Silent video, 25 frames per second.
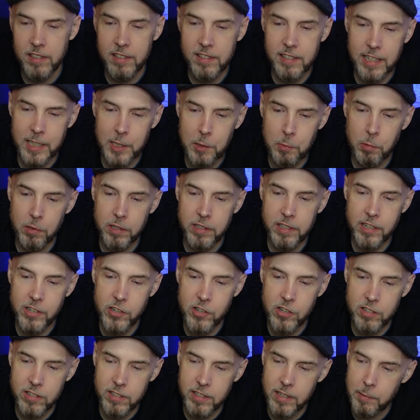it's
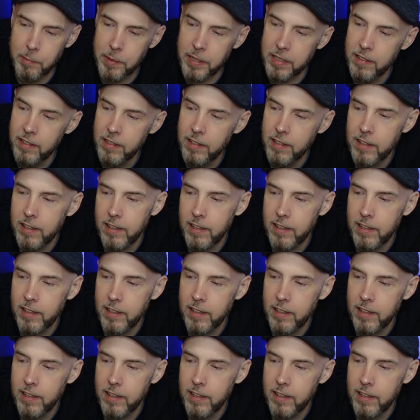exploitation cinema.